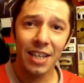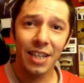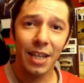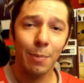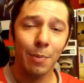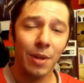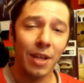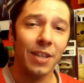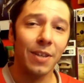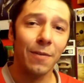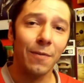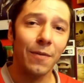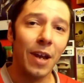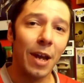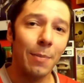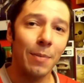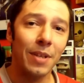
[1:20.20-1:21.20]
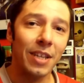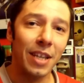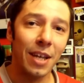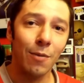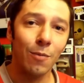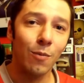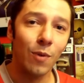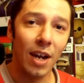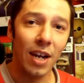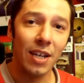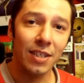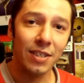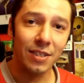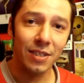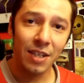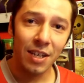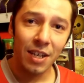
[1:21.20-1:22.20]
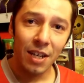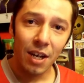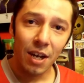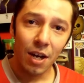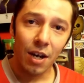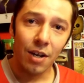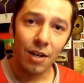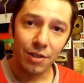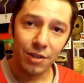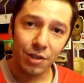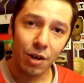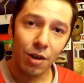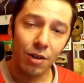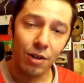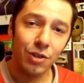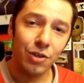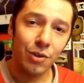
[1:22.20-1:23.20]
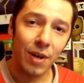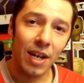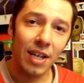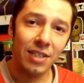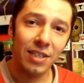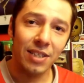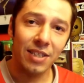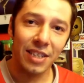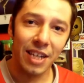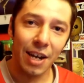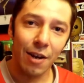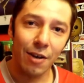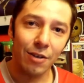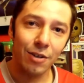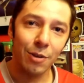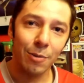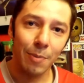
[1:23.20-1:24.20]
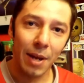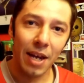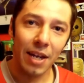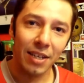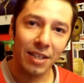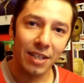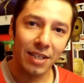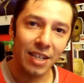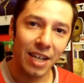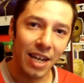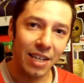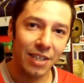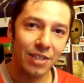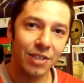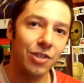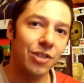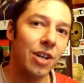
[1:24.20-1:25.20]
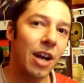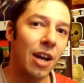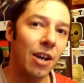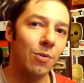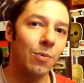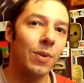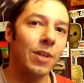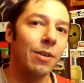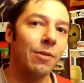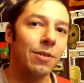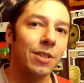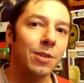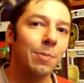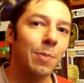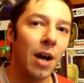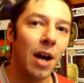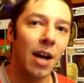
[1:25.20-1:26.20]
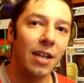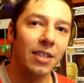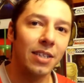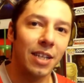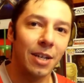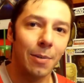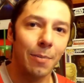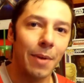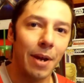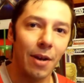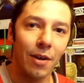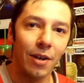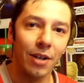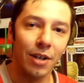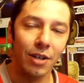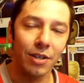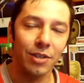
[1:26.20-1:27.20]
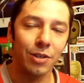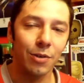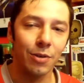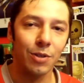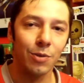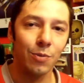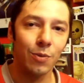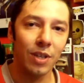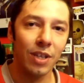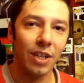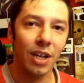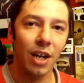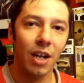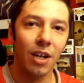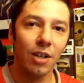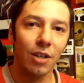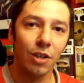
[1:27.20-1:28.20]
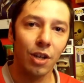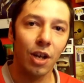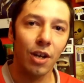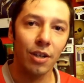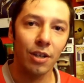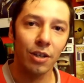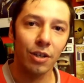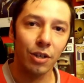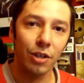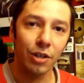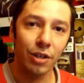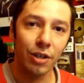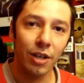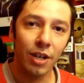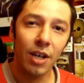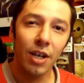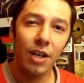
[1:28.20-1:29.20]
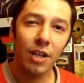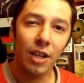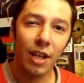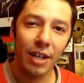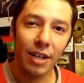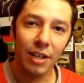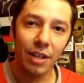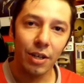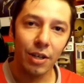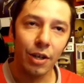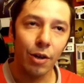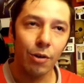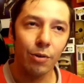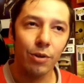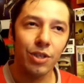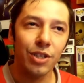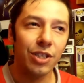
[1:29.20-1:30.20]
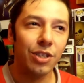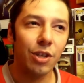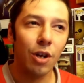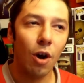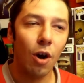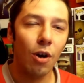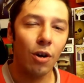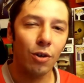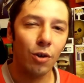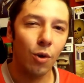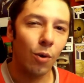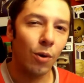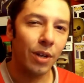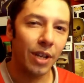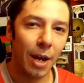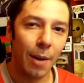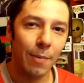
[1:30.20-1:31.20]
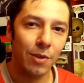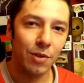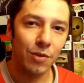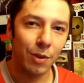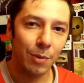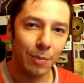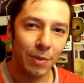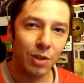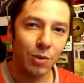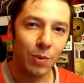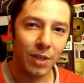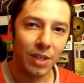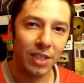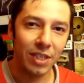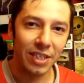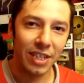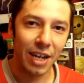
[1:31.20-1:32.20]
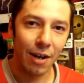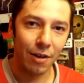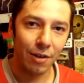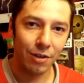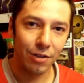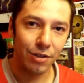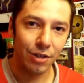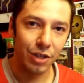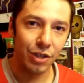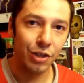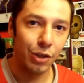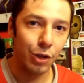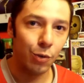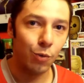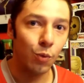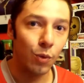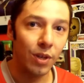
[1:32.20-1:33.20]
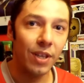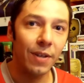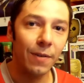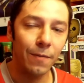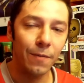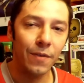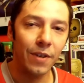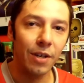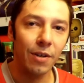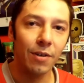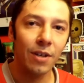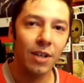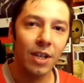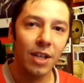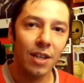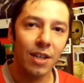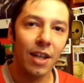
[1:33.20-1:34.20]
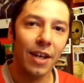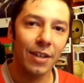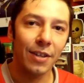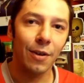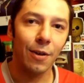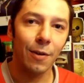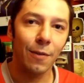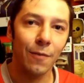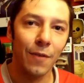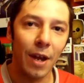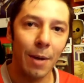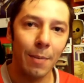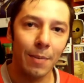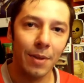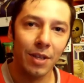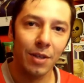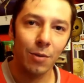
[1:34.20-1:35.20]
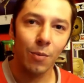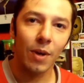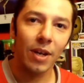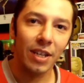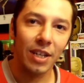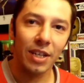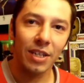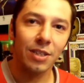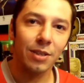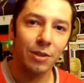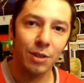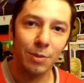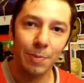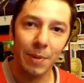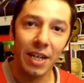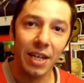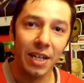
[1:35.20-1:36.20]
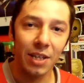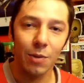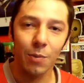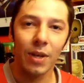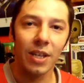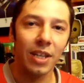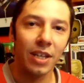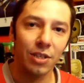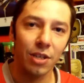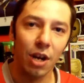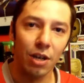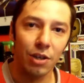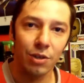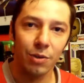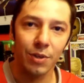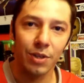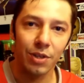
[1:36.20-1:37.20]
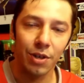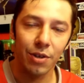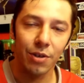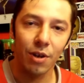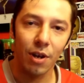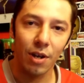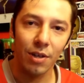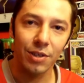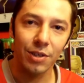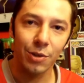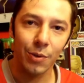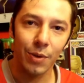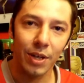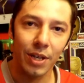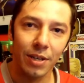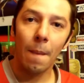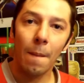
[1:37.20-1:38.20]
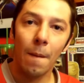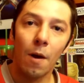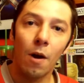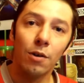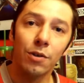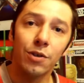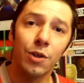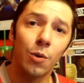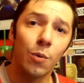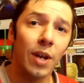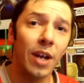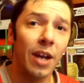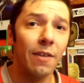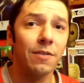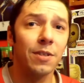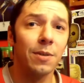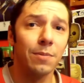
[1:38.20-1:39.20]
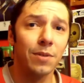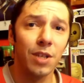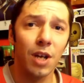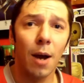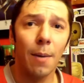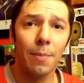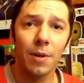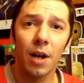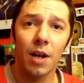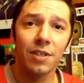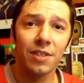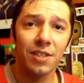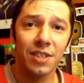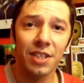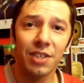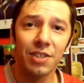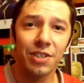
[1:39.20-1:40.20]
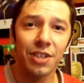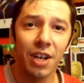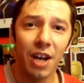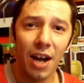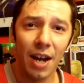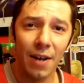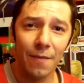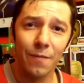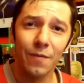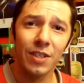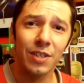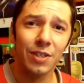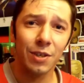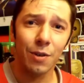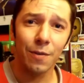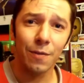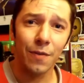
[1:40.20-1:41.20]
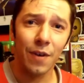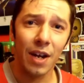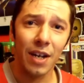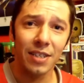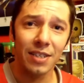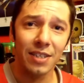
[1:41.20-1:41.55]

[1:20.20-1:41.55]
They play the family that raised uh, Scarlett Johansson's character back in the day as a child when they were spies in America. So it's really got a lot of good like you know just hardcore chemistry between these characters because you could really feel like they're a family the way they speak and the way they talk to each other on screen also we have some top-notch cgi and physical fight